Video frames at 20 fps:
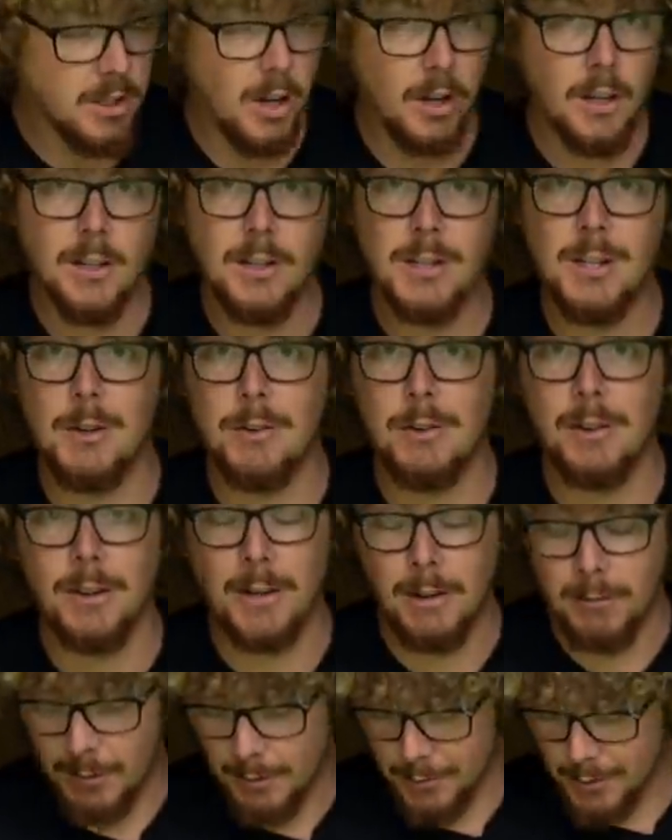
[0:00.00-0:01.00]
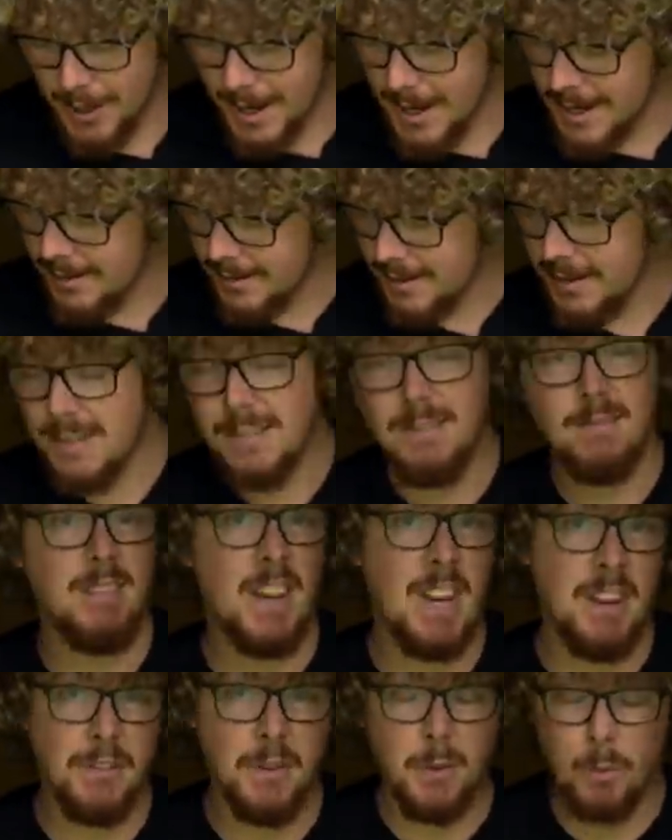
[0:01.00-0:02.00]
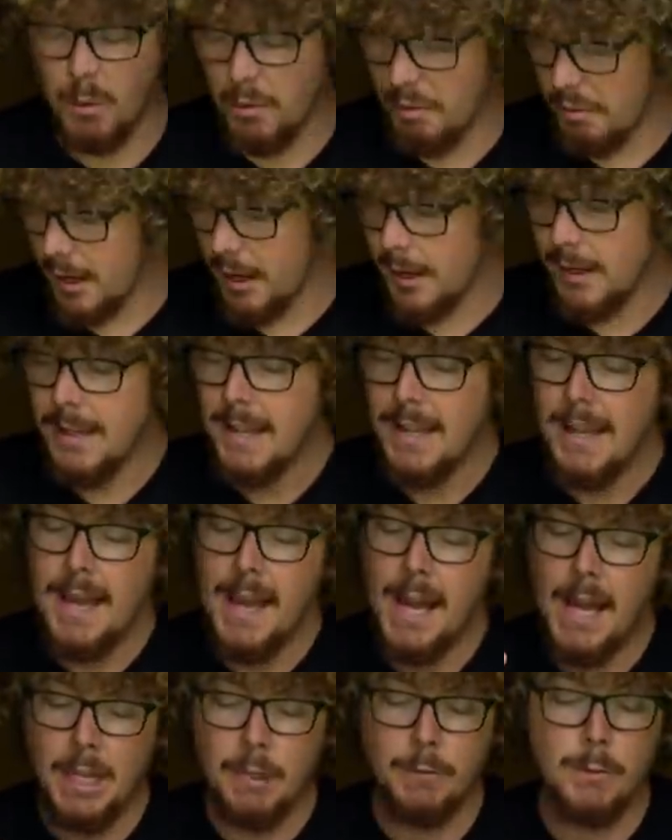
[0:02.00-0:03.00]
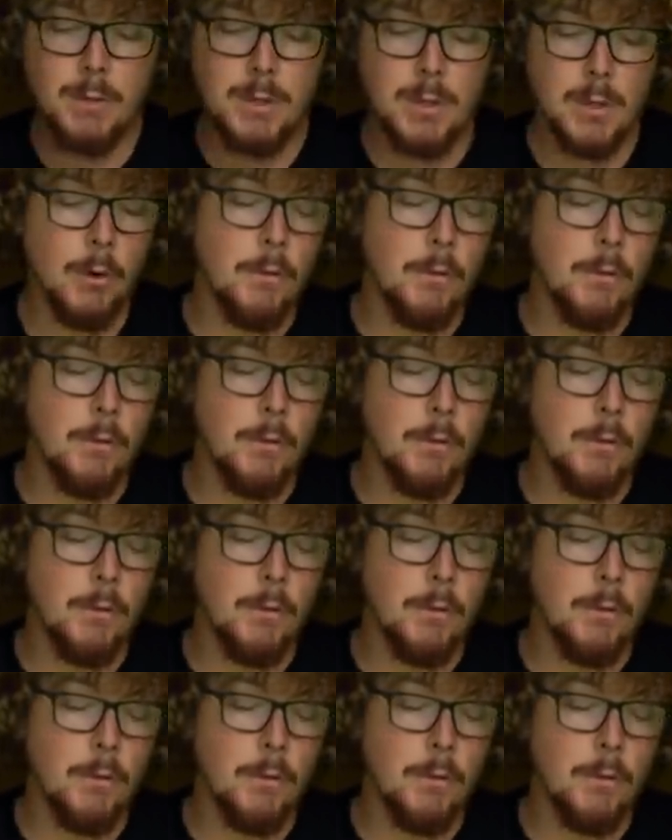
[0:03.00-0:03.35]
tight as you like around your head if you'd want that. And you've also